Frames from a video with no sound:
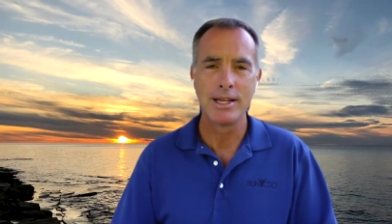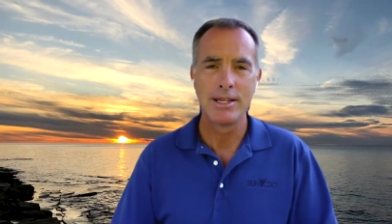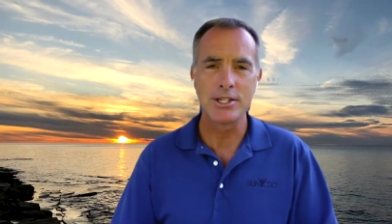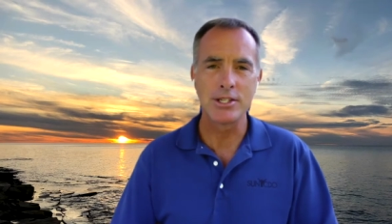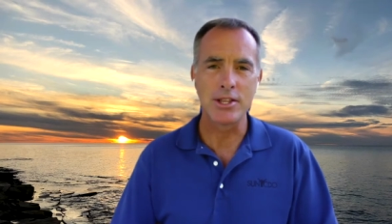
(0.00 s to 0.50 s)

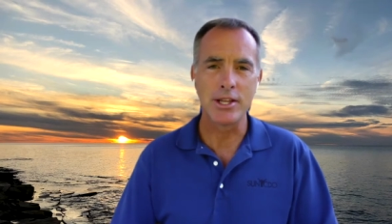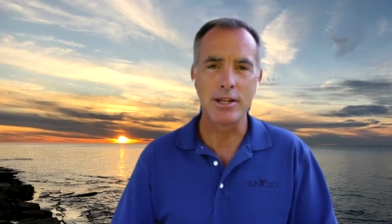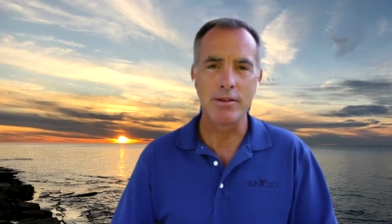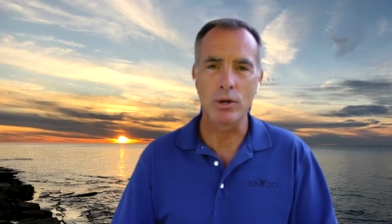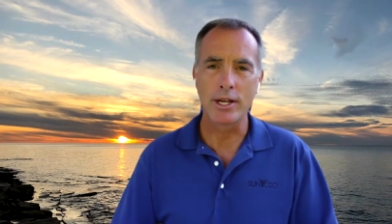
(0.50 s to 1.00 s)
Since then,
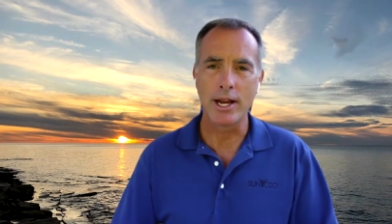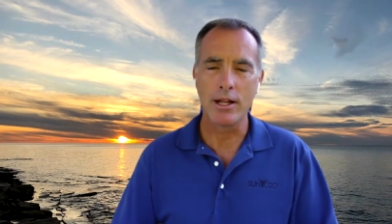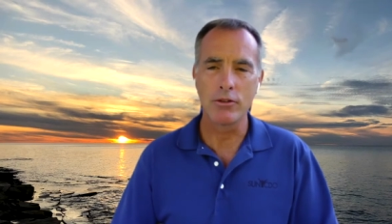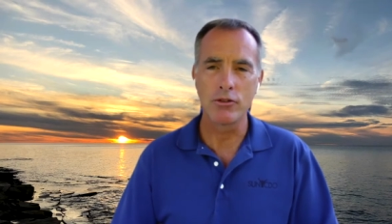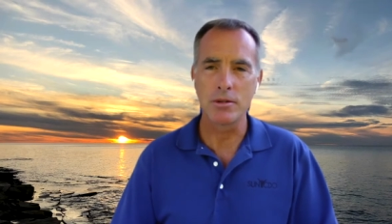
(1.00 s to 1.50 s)
I've worked at
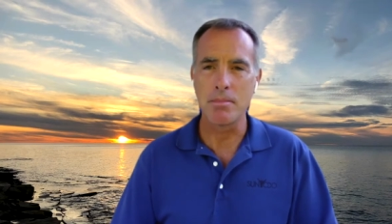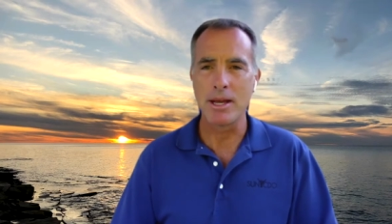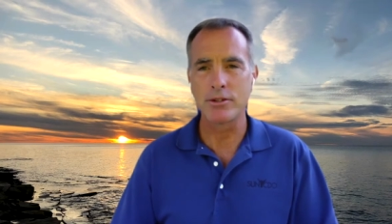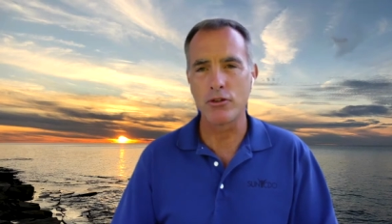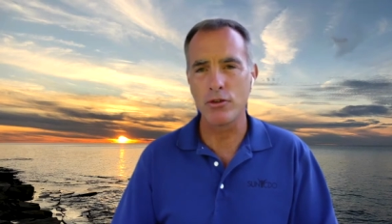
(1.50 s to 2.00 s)
colleges in
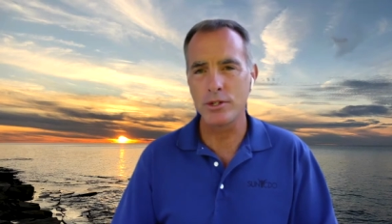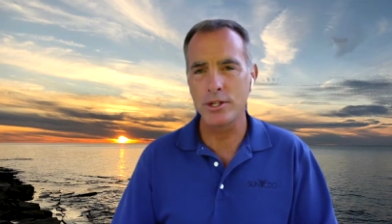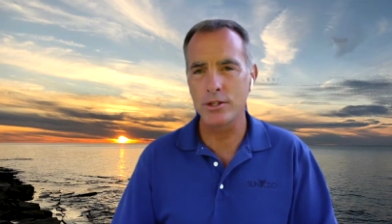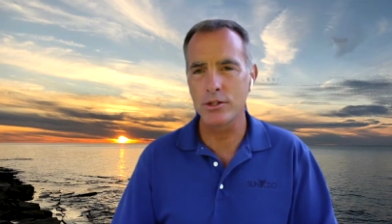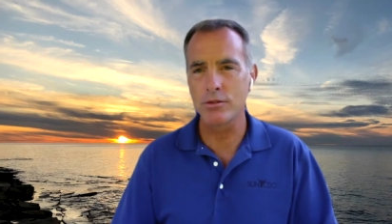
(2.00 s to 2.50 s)

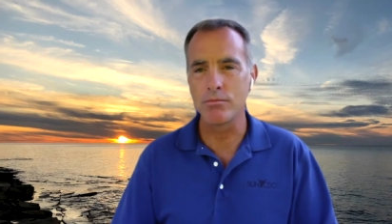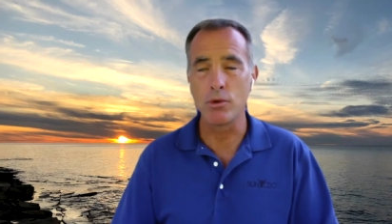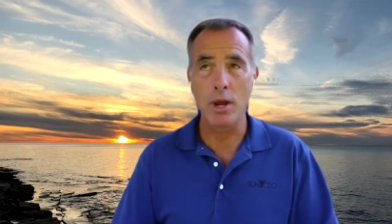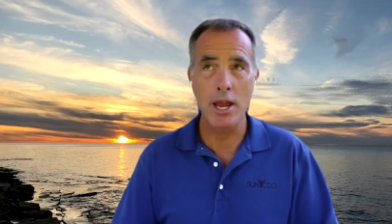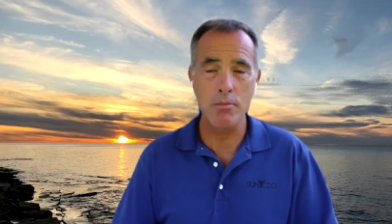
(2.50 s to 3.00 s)
Massachusetts,
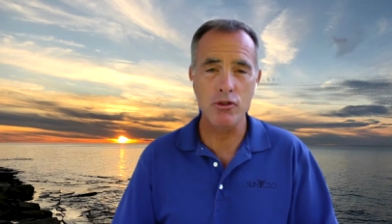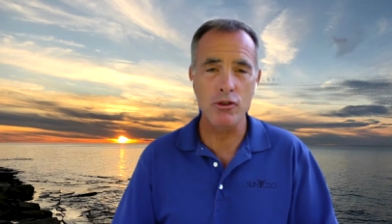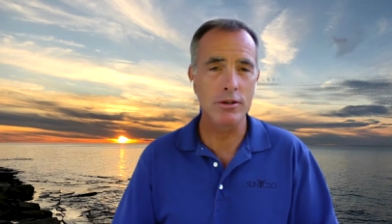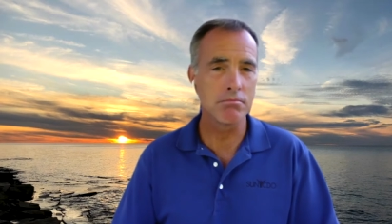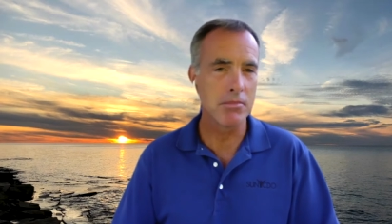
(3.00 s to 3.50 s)
New
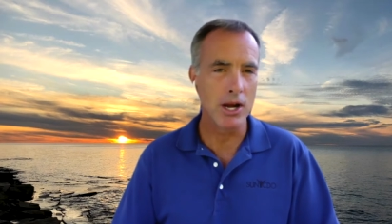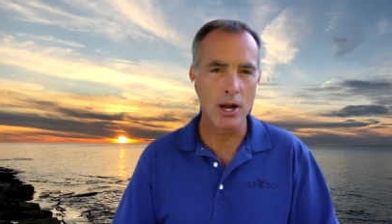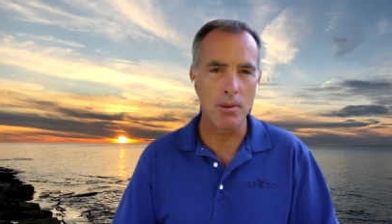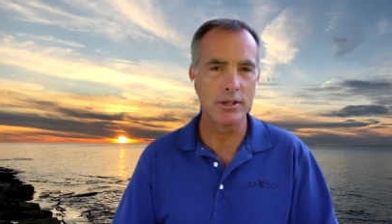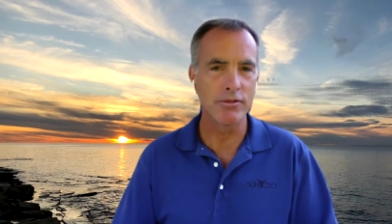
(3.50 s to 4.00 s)
Hampshire, a
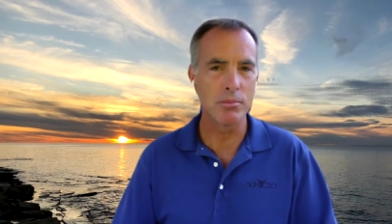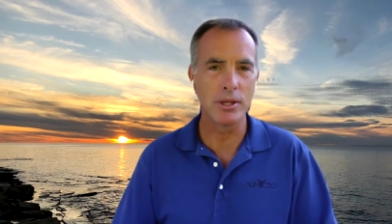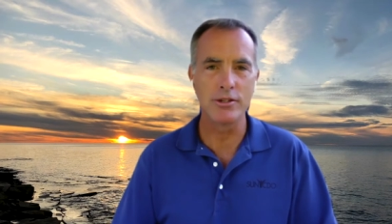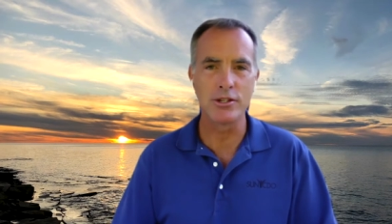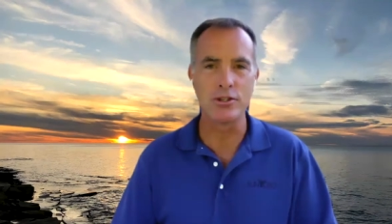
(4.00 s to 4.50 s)
couple different
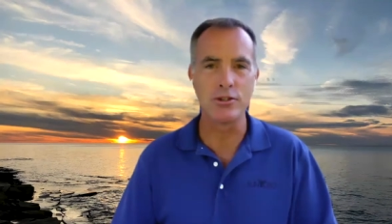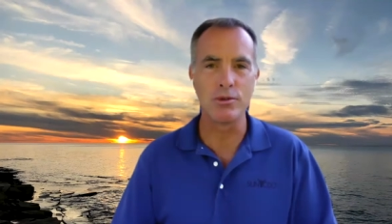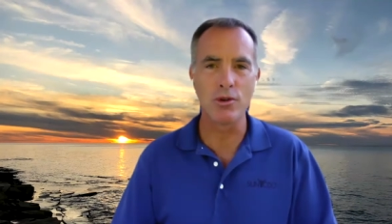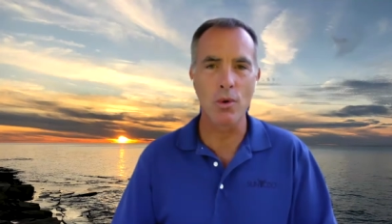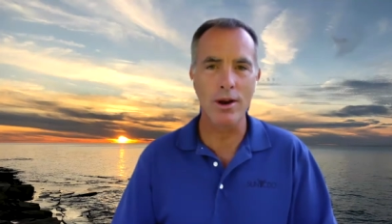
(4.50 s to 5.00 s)
places in New
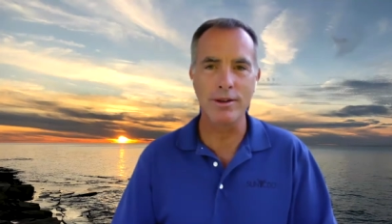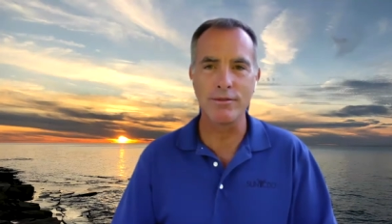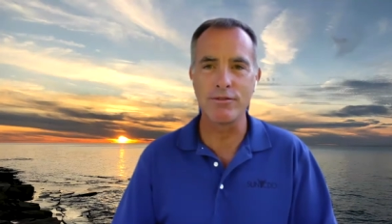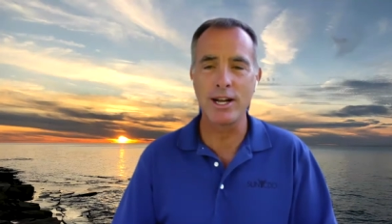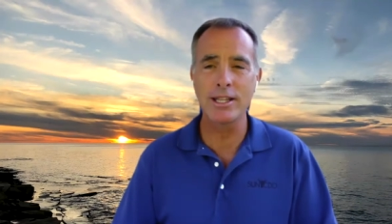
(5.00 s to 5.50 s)
York,
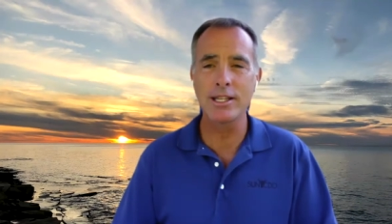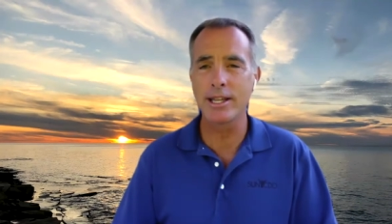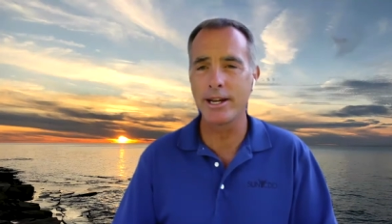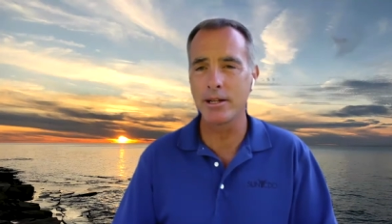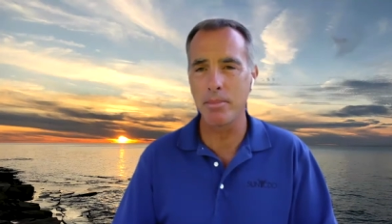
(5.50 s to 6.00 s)
and finally
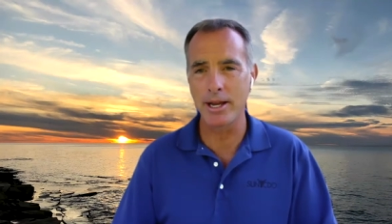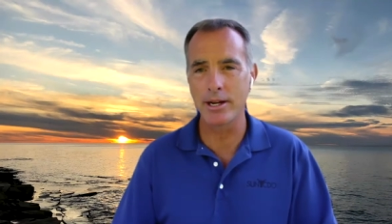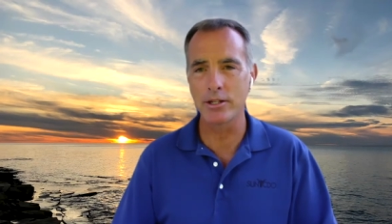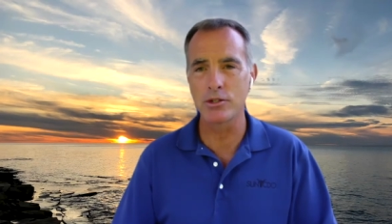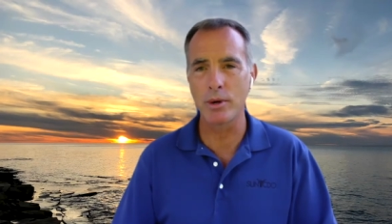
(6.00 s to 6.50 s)
landed back
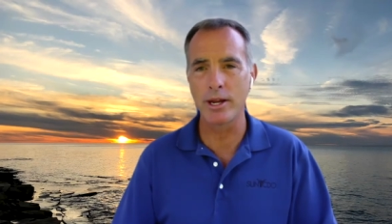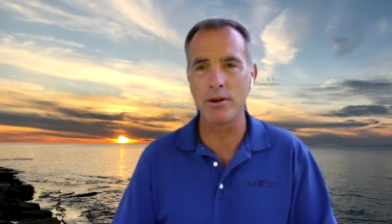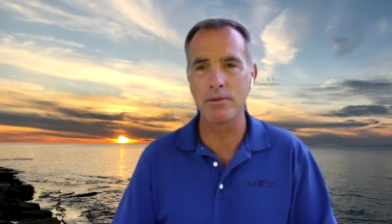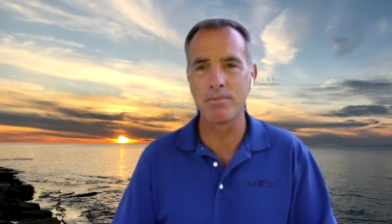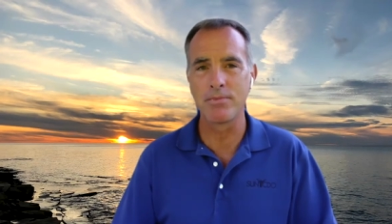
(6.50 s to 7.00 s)
at Oswego.
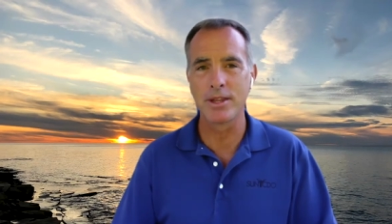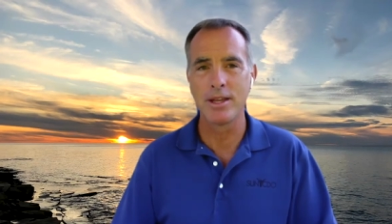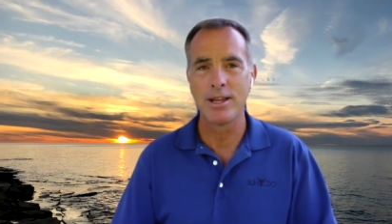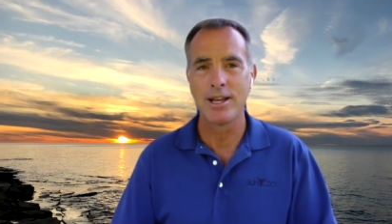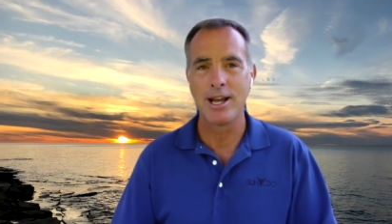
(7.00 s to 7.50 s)

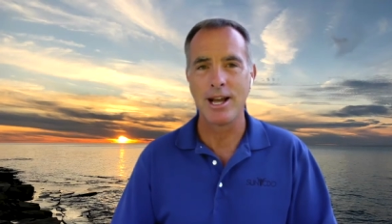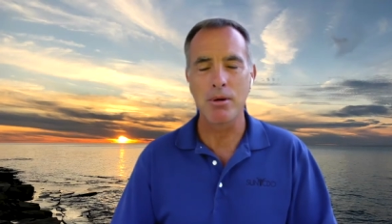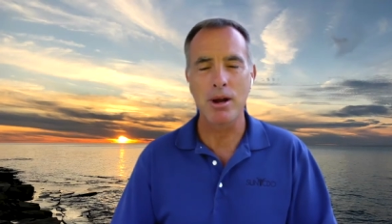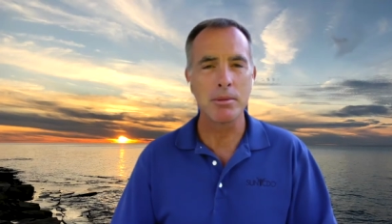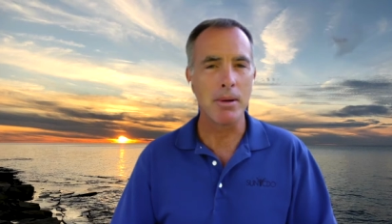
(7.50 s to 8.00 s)
I'm
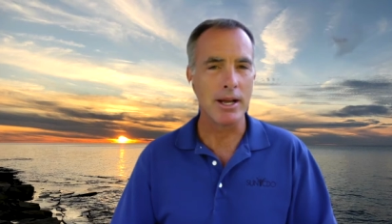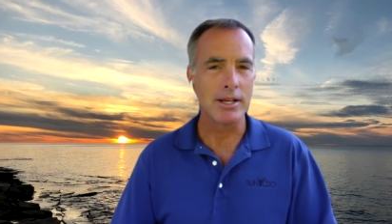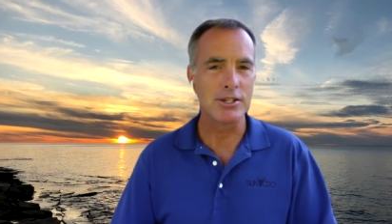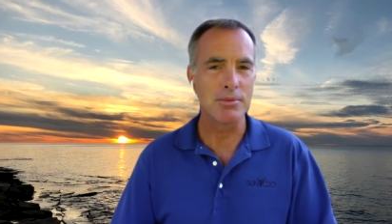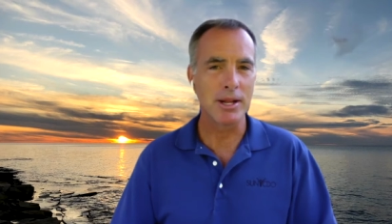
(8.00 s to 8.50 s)
probably
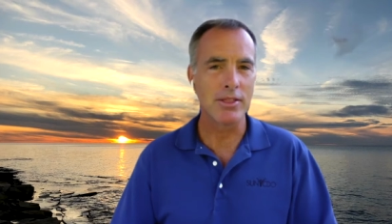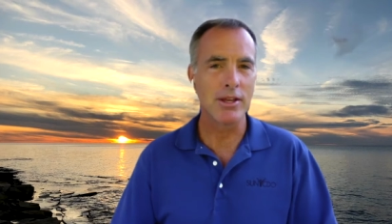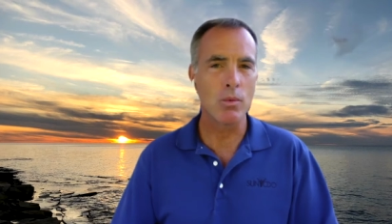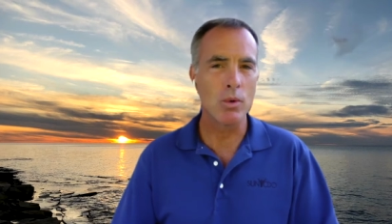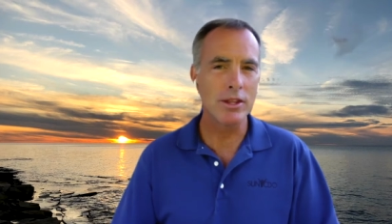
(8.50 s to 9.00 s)
biased, but I
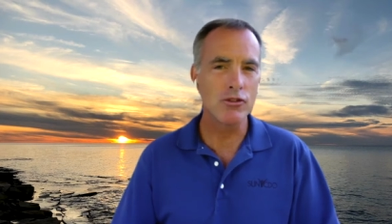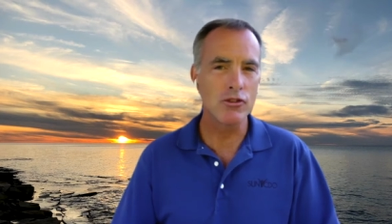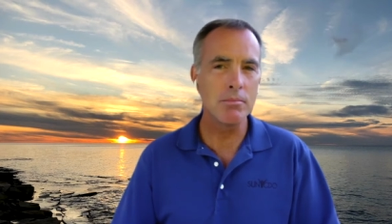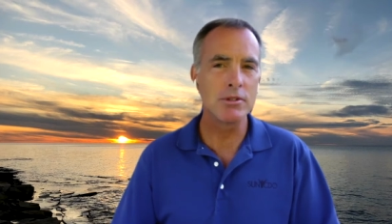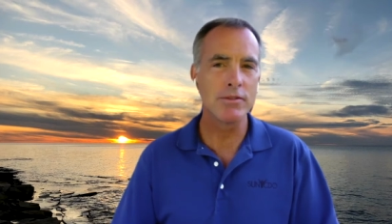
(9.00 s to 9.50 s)
think one of the
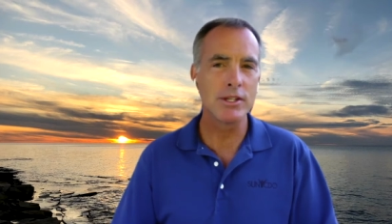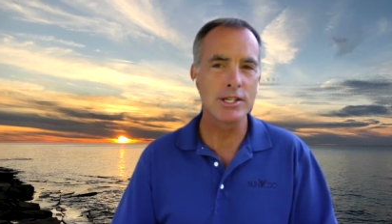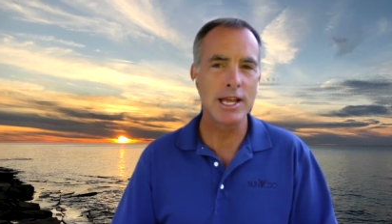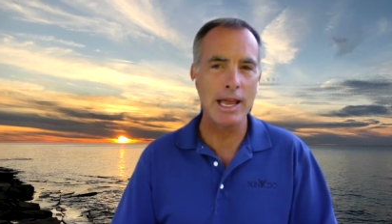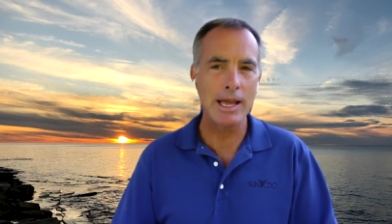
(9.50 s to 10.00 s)
gems of this
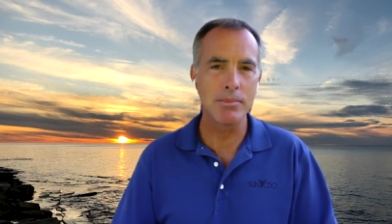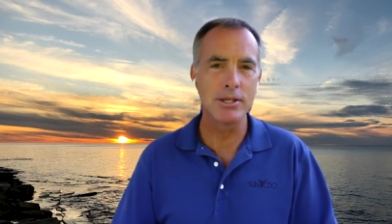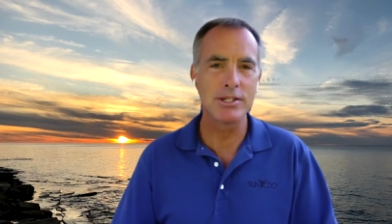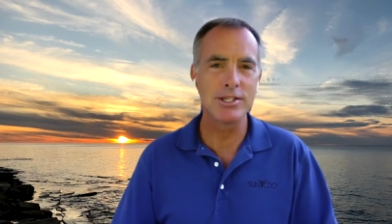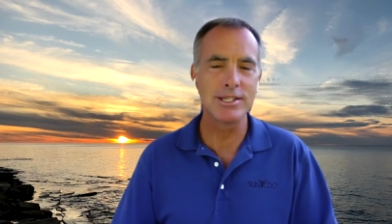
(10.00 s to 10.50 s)

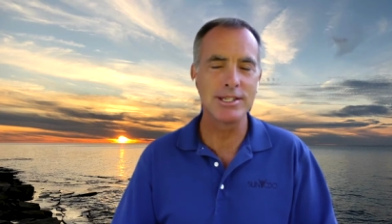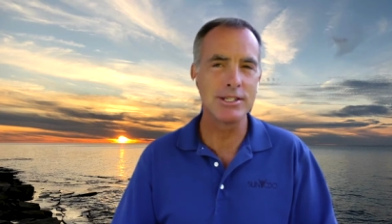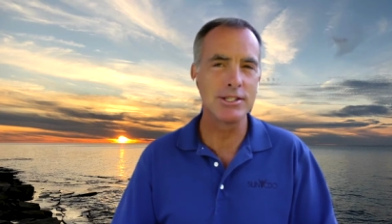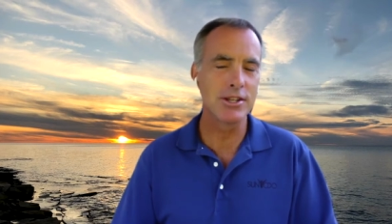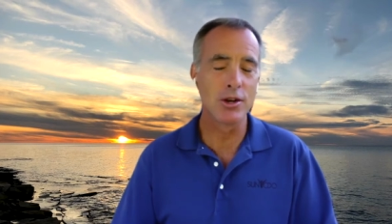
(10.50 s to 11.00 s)
campus
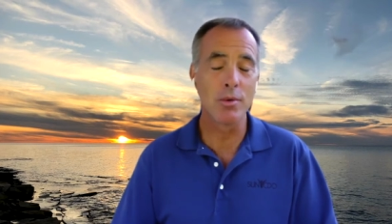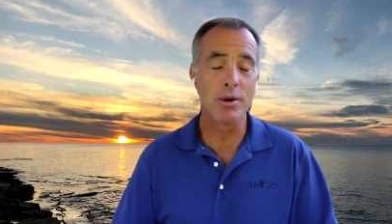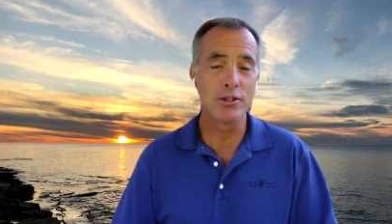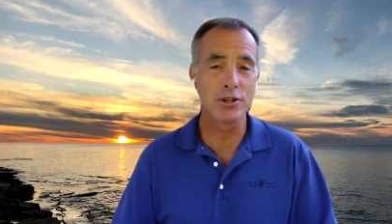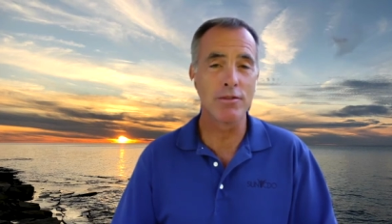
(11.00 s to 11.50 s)
is the
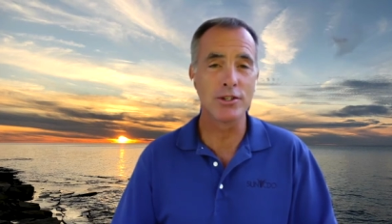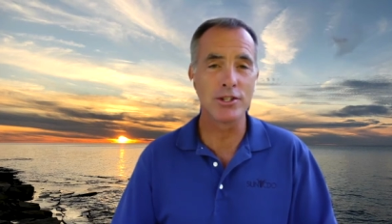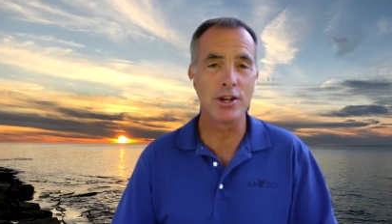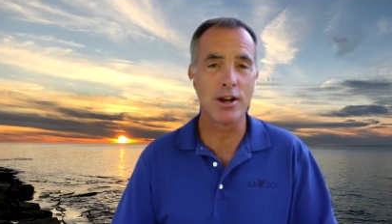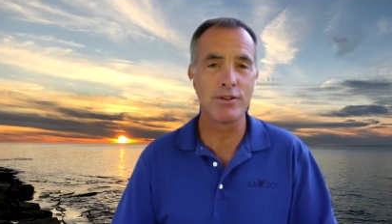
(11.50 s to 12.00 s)
Career
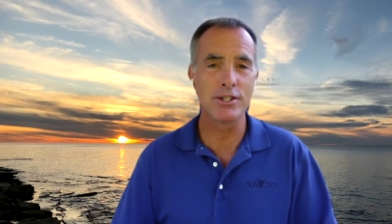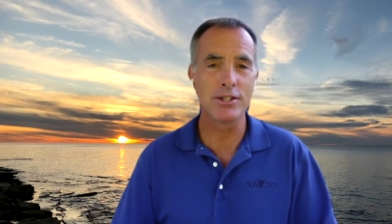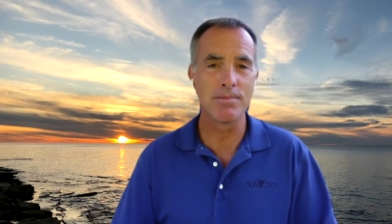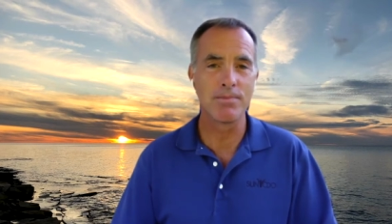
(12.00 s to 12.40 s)
Services Office